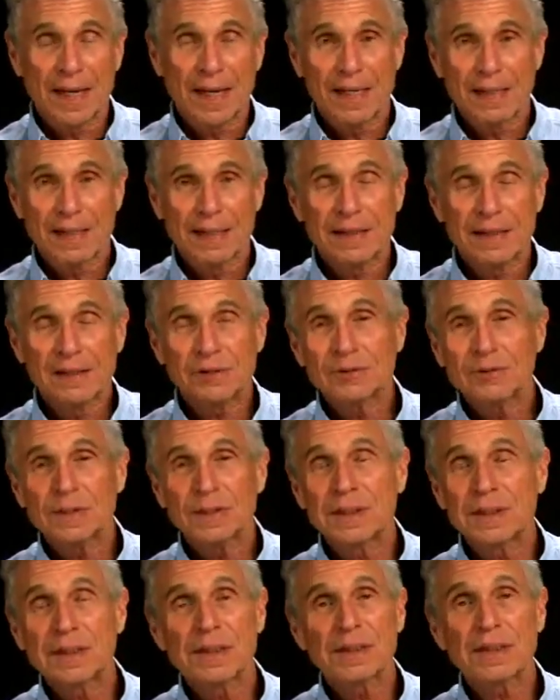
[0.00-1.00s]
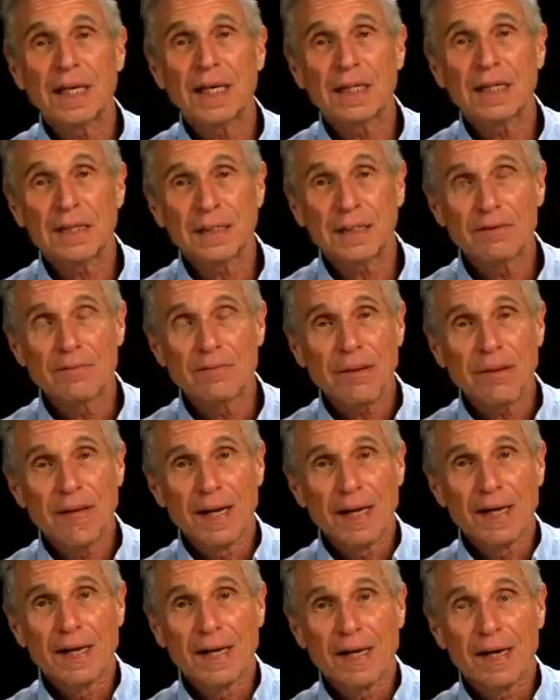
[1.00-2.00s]
and this was the son
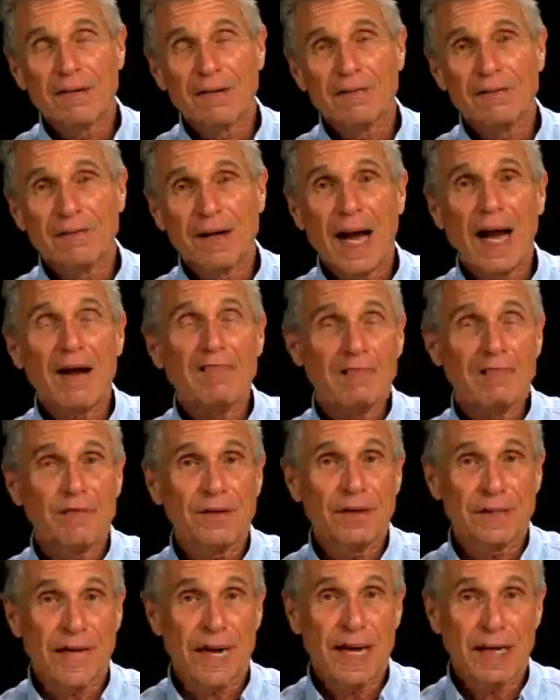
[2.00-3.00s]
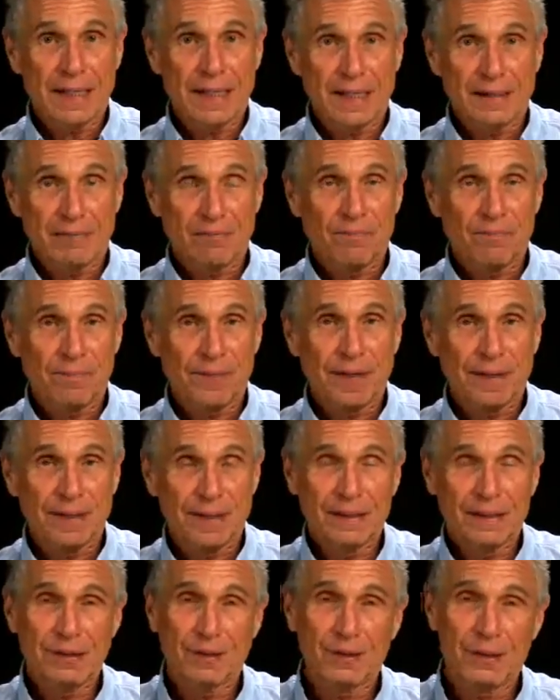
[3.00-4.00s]
of Aphrodite.
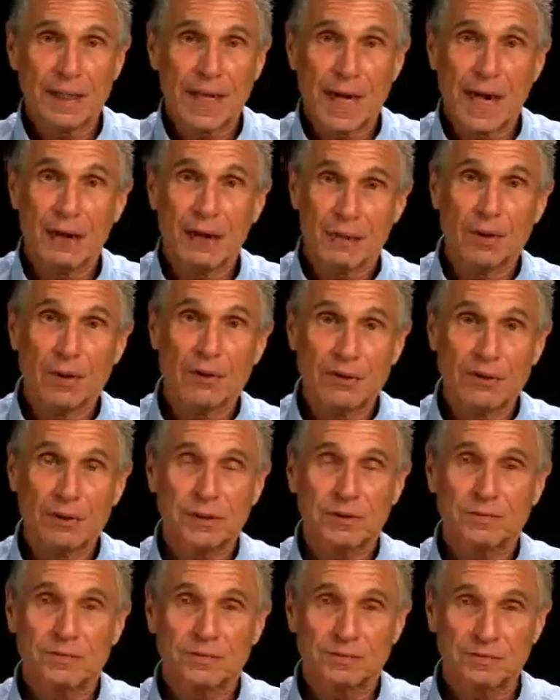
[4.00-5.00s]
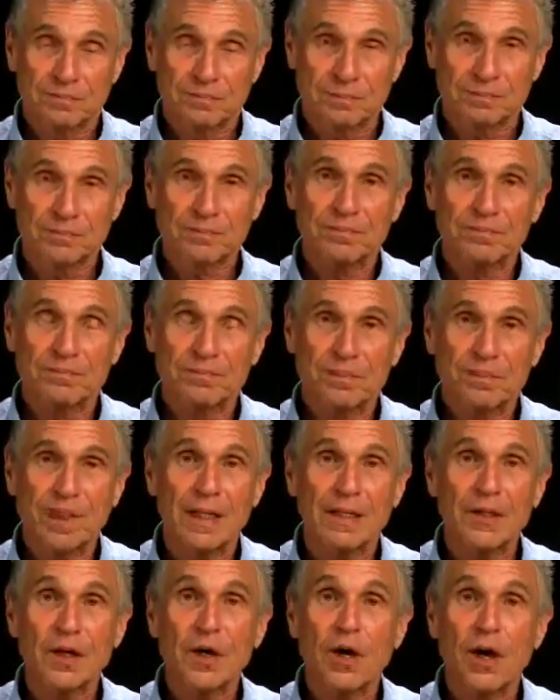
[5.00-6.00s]
This was Eros,
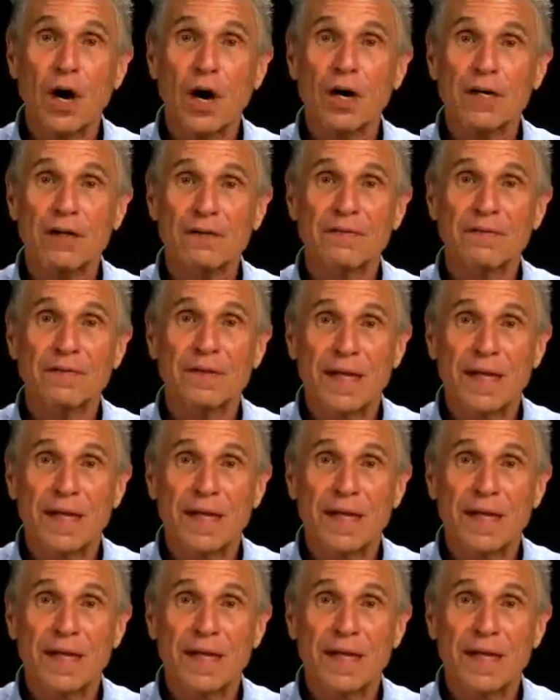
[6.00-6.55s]
the god of